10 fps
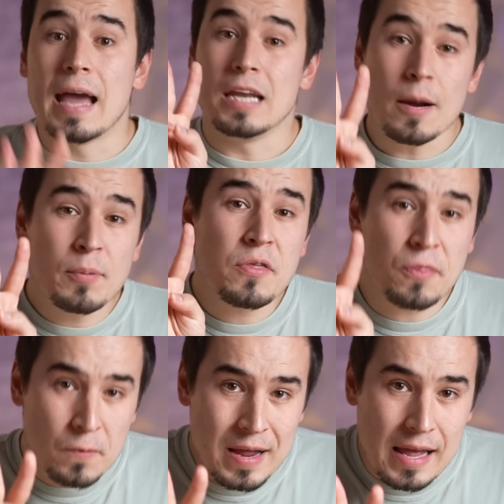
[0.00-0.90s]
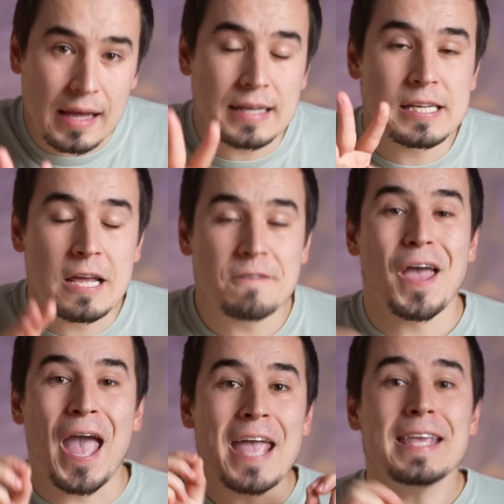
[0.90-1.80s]
And number three is if
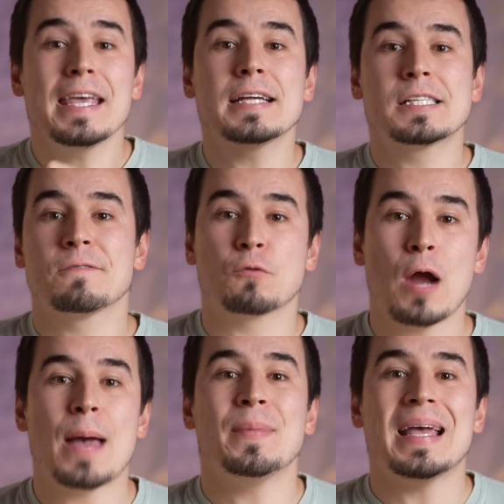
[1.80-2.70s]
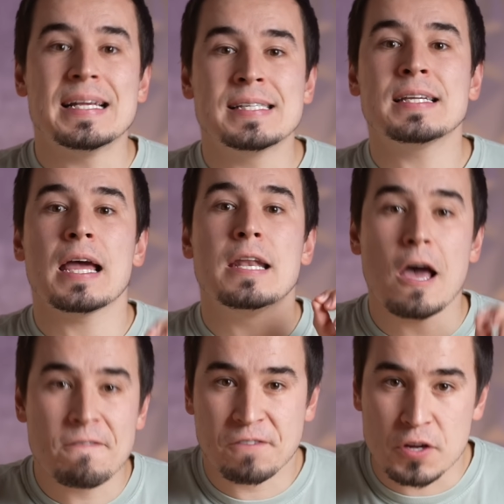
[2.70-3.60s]
8 gigs of RAM isn't enough for